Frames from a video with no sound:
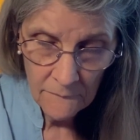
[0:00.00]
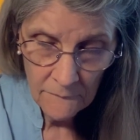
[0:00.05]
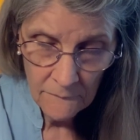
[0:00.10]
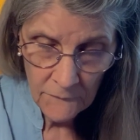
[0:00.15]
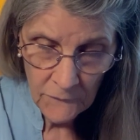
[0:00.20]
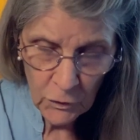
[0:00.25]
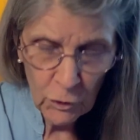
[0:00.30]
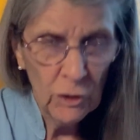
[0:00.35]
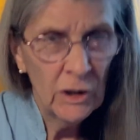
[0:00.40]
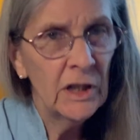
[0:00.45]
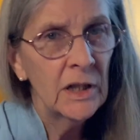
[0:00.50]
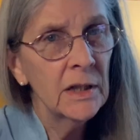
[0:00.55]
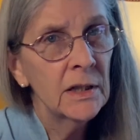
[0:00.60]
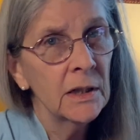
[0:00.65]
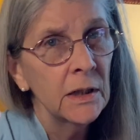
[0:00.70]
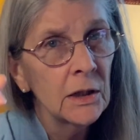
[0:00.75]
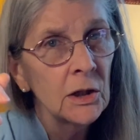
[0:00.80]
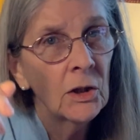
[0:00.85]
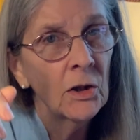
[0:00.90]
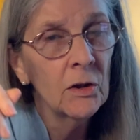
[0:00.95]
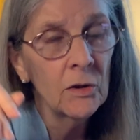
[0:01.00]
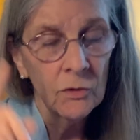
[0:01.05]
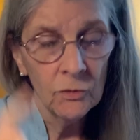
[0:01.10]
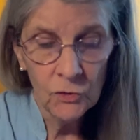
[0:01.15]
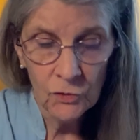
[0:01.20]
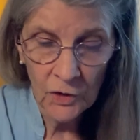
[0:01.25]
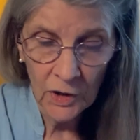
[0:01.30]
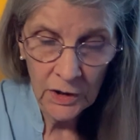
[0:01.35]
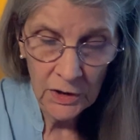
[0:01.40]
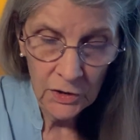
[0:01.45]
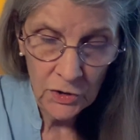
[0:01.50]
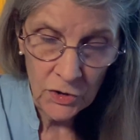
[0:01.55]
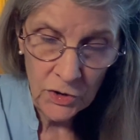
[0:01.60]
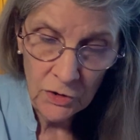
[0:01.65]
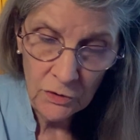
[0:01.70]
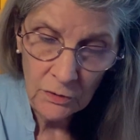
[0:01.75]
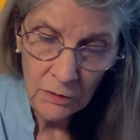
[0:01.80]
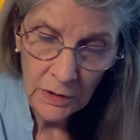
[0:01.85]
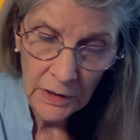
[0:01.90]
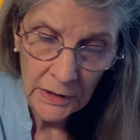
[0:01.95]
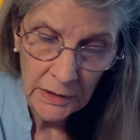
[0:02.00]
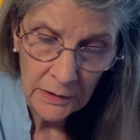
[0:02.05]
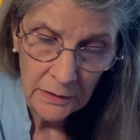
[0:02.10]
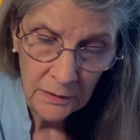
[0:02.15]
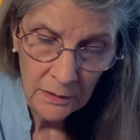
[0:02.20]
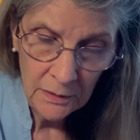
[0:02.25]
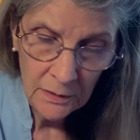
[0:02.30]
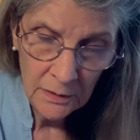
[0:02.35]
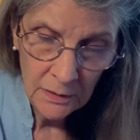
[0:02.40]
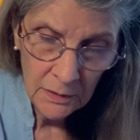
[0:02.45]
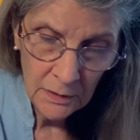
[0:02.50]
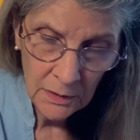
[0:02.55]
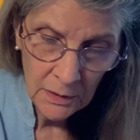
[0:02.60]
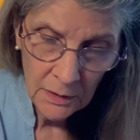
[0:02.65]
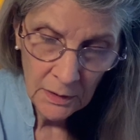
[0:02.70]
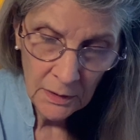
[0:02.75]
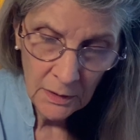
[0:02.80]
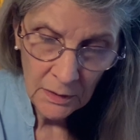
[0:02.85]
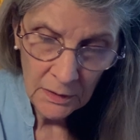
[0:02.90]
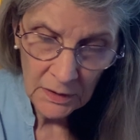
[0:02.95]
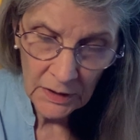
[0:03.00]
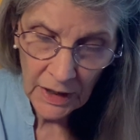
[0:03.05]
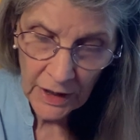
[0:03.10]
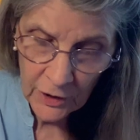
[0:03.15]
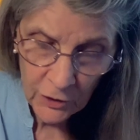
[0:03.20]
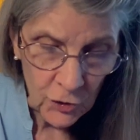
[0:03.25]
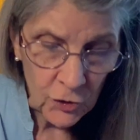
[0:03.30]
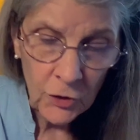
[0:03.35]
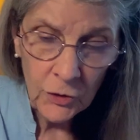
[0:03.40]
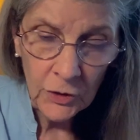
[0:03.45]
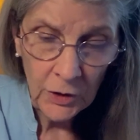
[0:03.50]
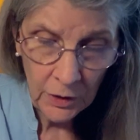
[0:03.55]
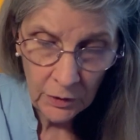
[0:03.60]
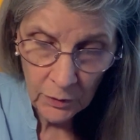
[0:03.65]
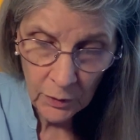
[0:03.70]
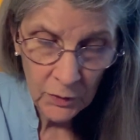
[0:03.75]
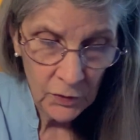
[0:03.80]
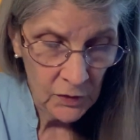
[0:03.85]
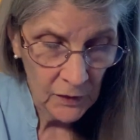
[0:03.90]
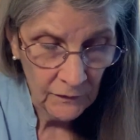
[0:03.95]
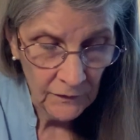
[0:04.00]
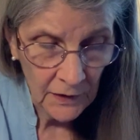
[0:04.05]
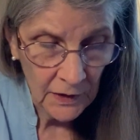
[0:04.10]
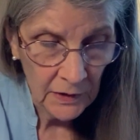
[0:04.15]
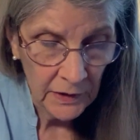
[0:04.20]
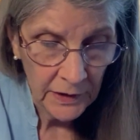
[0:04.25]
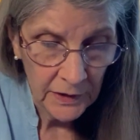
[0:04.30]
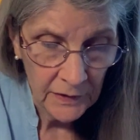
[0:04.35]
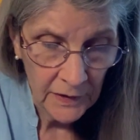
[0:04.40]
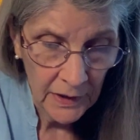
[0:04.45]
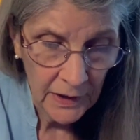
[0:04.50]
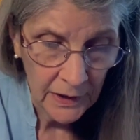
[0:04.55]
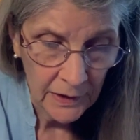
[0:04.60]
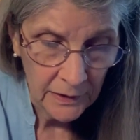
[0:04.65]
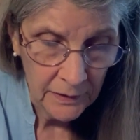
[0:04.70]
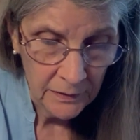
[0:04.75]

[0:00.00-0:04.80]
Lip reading: Trying to lecture you or something like that.